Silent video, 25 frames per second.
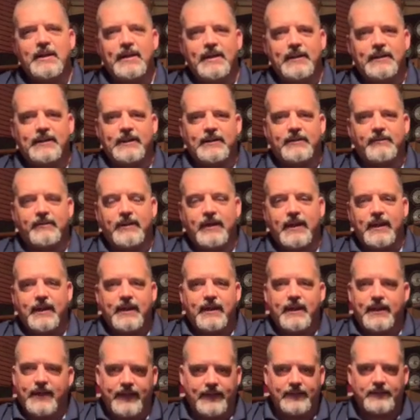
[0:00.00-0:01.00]
electric
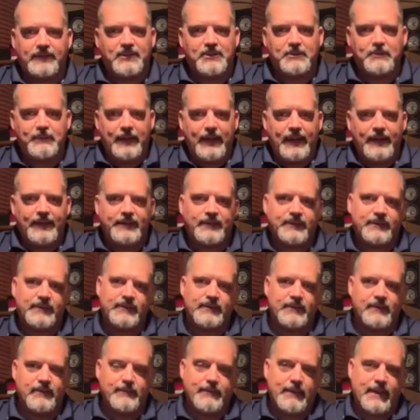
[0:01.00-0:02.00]
headless
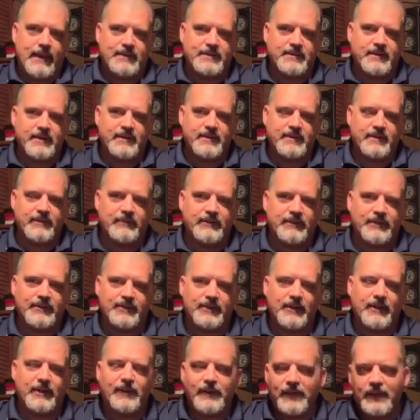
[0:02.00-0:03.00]
base, imaginatively
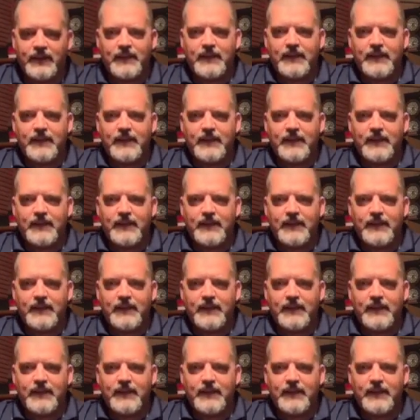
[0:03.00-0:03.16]
so.